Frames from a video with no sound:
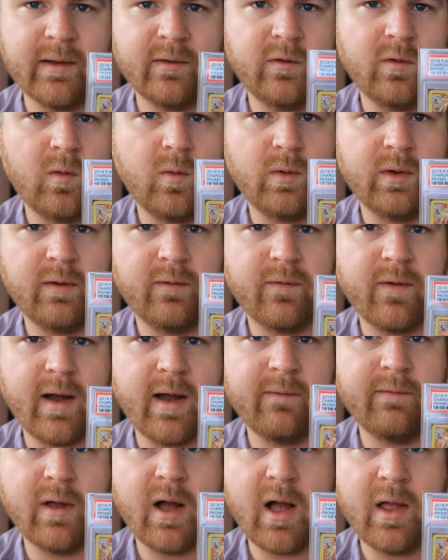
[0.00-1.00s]
at
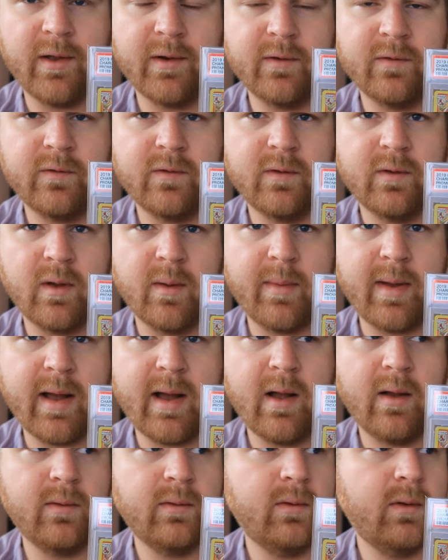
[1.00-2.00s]
$25,
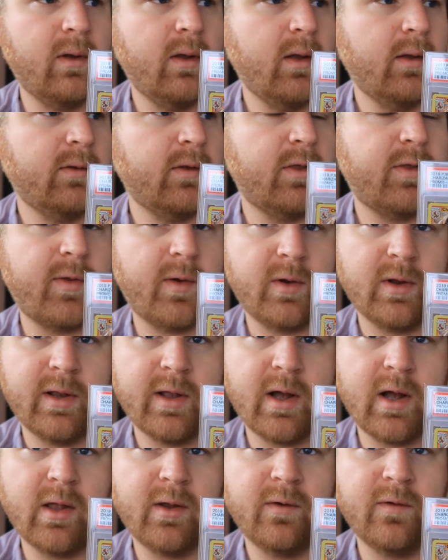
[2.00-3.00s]
about the
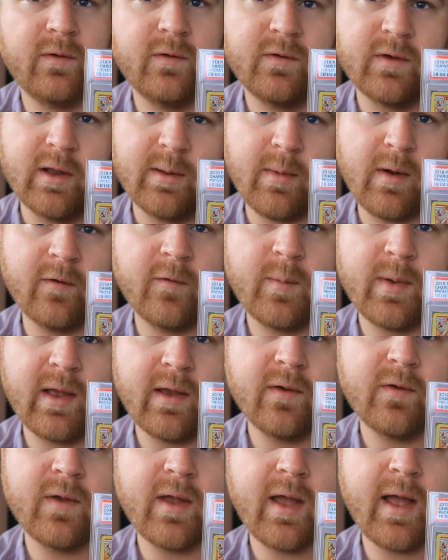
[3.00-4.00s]
$30, send them off
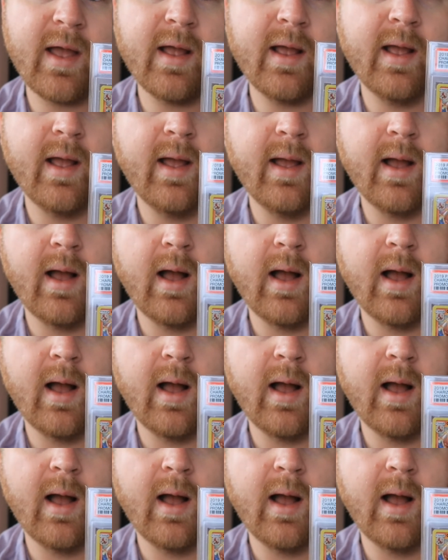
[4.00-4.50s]
to PSA.